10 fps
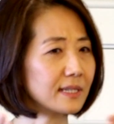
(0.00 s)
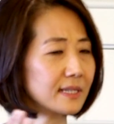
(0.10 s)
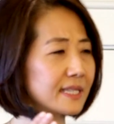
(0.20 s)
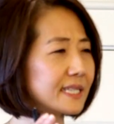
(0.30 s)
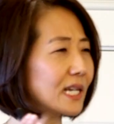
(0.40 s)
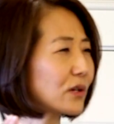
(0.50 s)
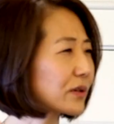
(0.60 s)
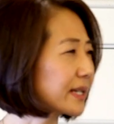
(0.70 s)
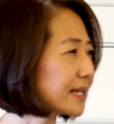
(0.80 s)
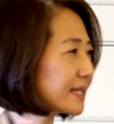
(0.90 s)

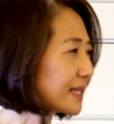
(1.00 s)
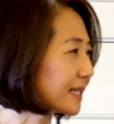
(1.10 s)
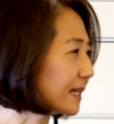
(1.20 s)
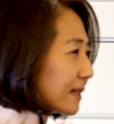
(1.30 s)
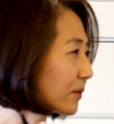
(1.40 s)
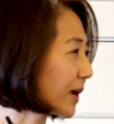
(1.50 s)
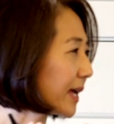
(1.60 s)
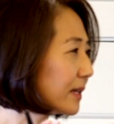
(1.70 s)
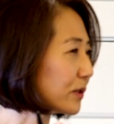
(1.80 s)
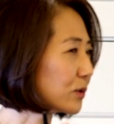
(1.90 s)
synchronicity,
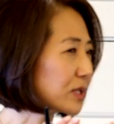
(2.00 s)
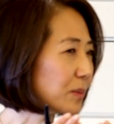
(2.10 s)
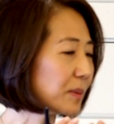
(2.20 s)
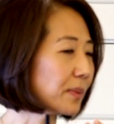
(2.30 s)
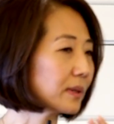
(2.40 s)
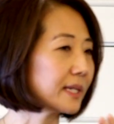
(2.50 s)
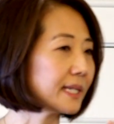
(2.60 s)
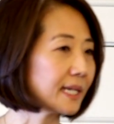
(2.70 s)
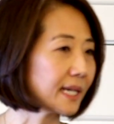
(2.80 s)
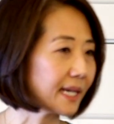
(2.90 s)
right? You see people
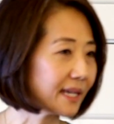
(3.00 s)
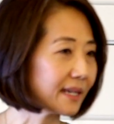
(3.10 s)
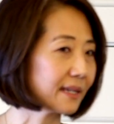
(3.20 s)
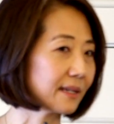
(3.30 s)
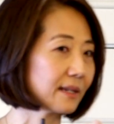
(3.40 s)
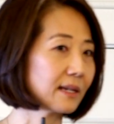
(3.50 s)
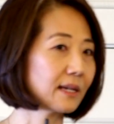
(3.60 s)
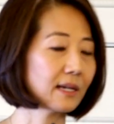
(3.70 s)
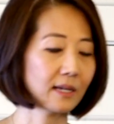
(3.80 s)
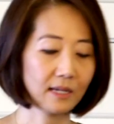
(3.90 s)
leaning in,
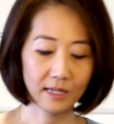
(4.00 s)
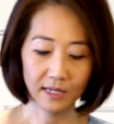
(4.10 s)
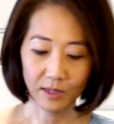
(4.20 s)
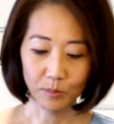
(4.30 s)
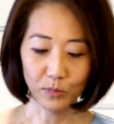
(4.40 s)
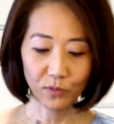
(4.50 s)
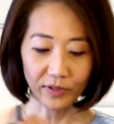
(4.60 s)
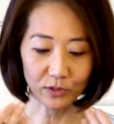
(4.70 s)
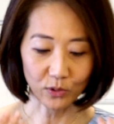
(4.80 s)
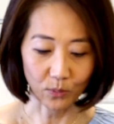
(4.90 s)

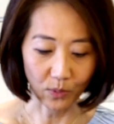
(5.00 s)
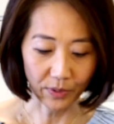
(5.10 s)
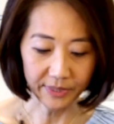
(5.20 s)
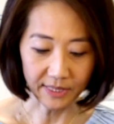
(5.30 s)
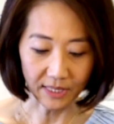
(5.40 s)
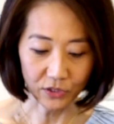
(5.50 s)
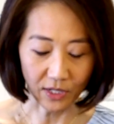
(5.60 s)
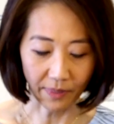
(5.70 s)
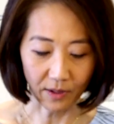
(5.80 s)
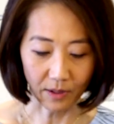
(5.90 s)
moving towards each
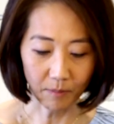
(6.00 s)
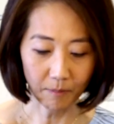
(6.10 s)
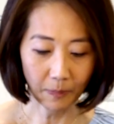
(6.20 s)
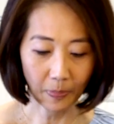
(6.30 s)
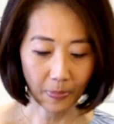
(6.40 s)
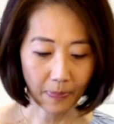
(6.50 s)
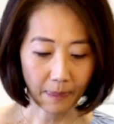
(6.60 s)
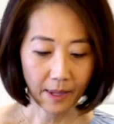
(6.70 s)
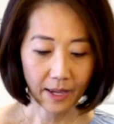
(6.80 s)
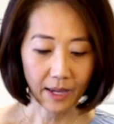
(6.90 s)
other.
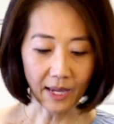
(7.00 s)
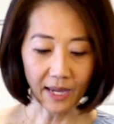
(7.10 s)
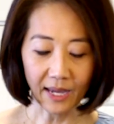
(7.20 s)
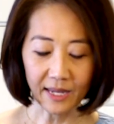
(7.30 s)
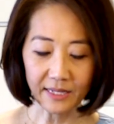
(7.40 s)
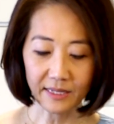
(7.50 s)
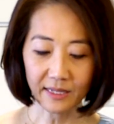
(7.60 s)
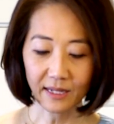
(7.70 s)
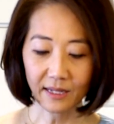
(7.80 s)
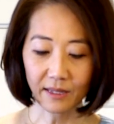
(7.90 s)

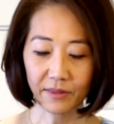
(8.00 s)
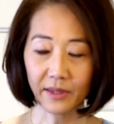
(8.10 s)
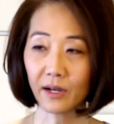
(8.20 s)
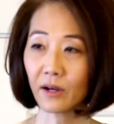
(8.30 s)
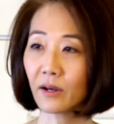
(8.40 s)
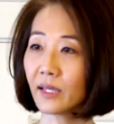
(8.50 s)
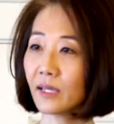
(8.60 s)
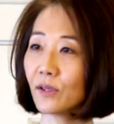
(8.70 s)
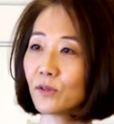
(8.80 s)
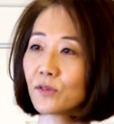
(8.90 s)
And there
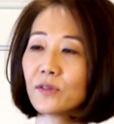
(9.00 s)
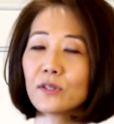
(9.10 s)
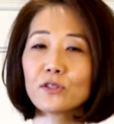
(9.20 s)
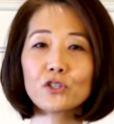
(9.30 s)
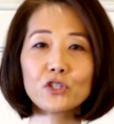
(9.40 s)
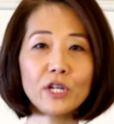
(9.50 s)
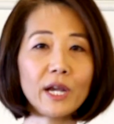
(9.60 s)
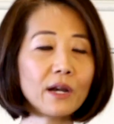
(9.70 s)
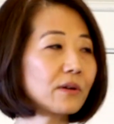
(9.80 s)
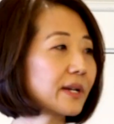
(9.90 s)
is this
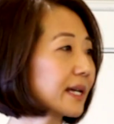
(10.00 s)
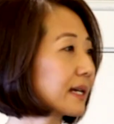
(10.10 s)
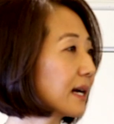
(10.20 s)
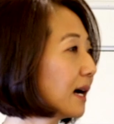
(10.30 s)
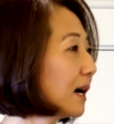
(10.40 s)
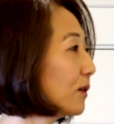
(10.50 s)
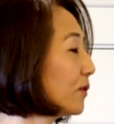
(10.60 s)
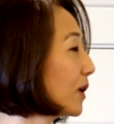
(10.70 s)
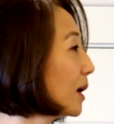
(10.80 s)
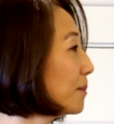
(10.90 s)
sharing
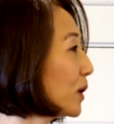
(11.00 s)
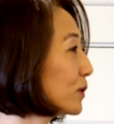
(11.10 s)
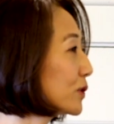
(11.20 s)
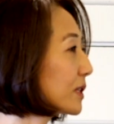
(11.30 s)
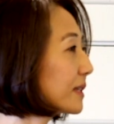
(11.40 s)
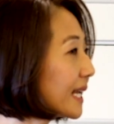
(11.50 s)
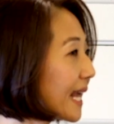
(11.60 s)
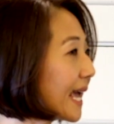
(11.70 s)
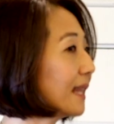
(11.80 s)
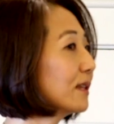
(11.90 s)
of emotion that
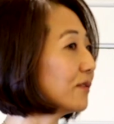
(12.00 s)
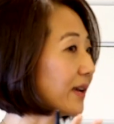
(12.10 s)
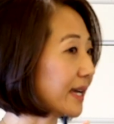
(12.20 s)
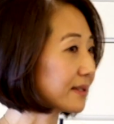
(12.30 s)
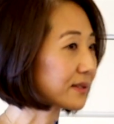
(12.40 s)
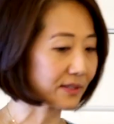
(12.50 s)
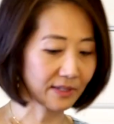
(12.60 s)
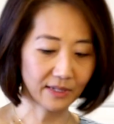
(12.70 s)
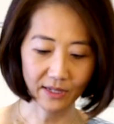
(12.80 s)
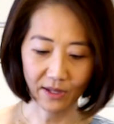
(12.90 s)
elevates
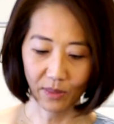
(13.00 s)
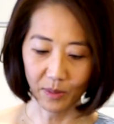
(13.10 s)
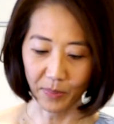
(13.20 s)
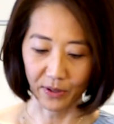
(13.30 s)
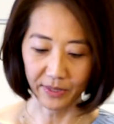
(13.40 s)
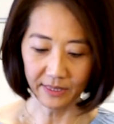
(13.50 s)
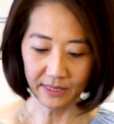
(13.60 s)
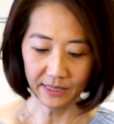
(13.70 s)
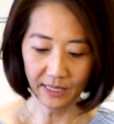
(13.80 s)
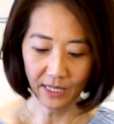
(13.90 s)
the
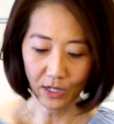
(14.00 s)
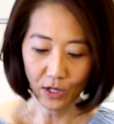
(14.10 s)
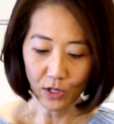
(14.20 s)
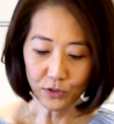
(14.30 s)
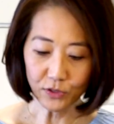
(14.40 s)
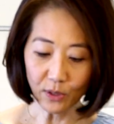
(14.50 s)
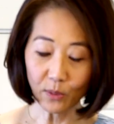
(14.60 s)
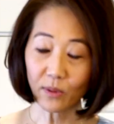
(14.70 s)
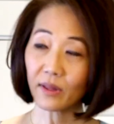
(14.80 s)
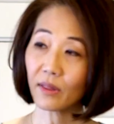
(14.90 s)
parties. So